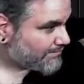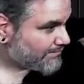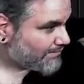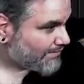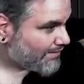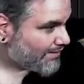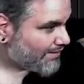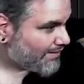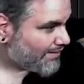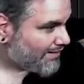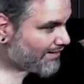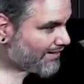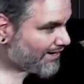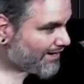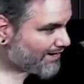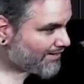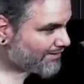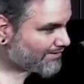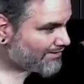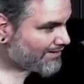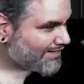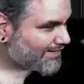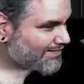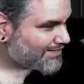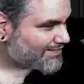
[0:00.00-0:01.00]
Yeah. I
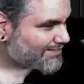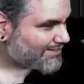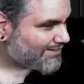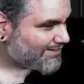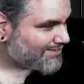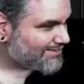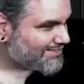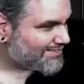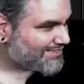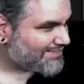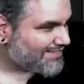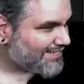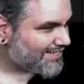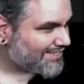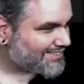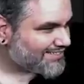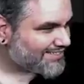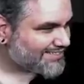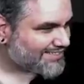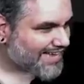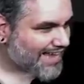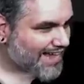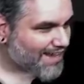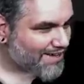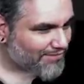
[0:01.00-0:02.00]
don't think it snows in
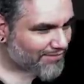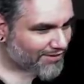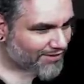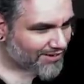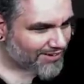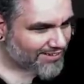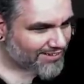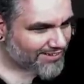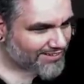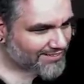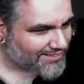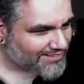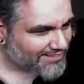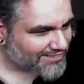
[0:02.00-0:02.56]
Texas ever.